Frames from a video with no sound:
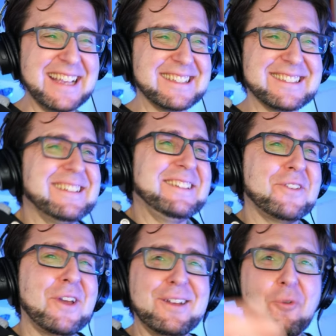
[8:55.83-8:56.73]
like that's not
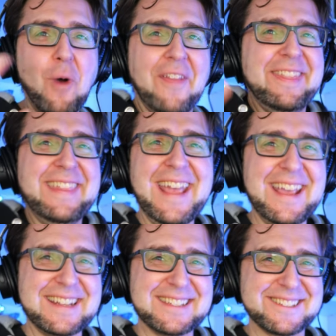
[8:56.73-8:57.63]
even a, one
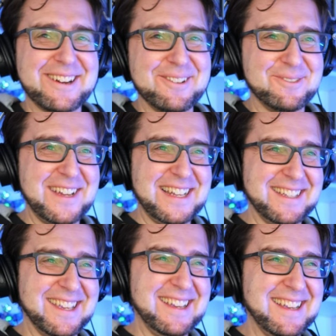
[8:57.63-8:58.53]
day in Stardew
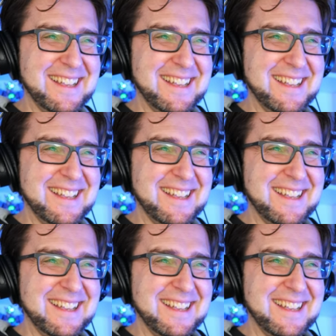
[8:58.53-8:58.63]
Valley.